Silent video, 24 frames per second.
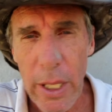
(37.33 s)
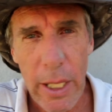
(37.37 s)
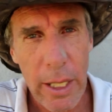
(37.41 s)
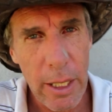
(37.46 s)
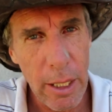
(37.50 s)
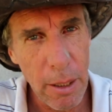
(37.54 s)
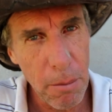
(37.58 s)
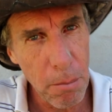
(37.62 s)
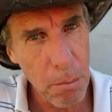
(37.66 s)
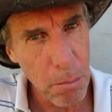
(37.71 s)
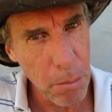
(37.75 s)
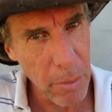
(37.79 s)

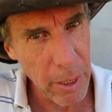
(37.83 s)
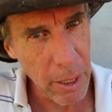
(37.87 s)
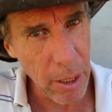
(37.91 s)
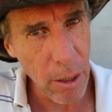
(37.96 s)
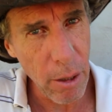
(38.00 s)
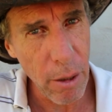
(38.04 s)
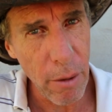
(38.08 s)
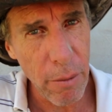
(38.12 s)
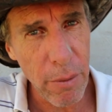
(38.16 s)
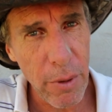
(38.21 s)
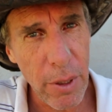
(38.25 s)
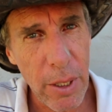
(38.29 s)
in the
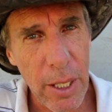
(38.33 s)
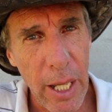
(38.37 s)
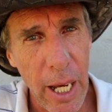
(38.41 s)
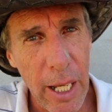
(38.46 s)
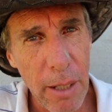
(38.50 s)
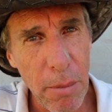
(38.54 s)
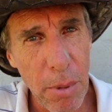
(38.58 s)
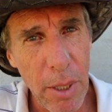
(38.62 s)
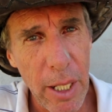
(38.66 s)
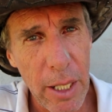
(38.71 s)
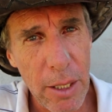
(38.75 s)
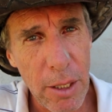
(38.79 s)
middle of the
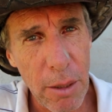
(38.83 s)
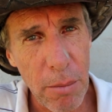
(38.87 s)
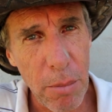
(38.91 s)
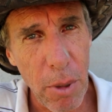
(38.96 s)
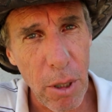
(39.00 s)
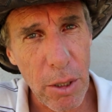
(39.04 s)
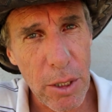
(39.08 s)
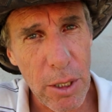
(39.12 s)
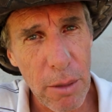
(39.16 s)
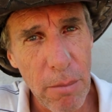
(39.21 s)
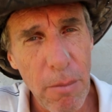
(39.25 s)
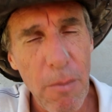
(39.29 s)
gable at the
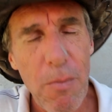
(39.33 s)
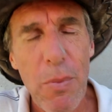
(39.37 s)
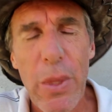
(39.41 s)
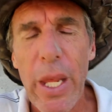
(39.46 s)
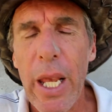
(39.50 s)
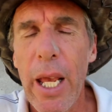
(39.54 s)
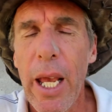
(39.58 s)
bottom,